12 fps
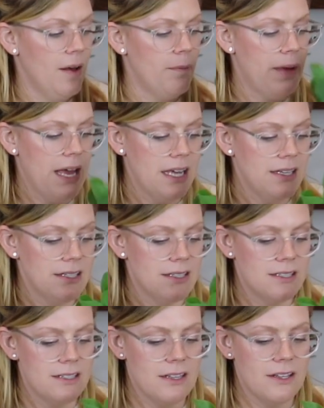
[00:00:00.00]

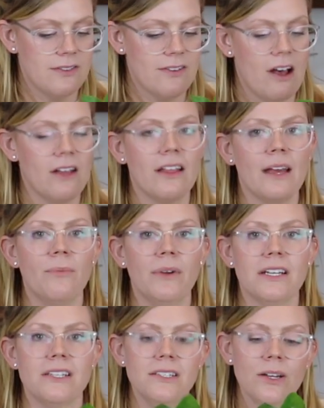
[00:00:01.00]
base. Then they've got like
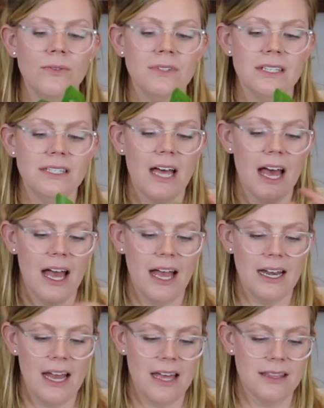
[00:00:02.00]
pretty stones
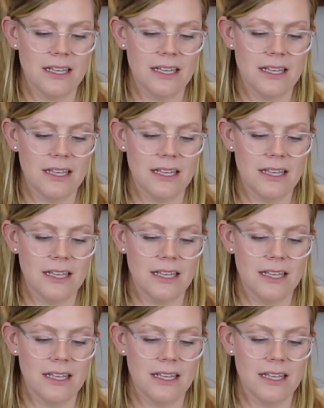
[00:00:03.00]
inside, and